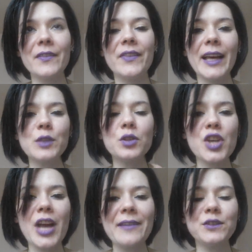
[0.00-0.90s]
That's what
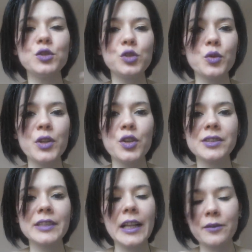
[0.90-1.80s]
you have to do with
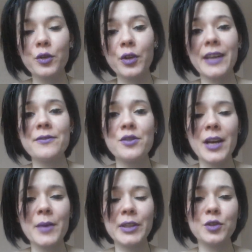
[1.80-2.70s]
yourself. Or if you
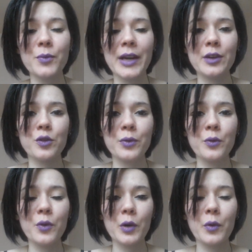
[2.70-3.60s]
come into my group
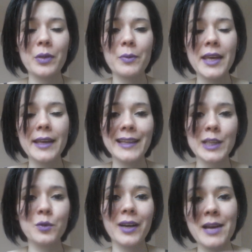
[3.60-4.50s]
and work with me,
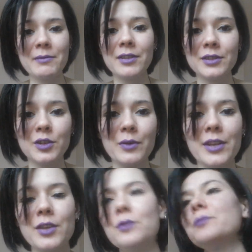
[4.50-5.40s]
that's what I'm going to do with
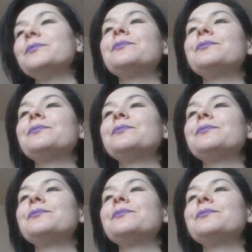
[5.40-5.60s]
you.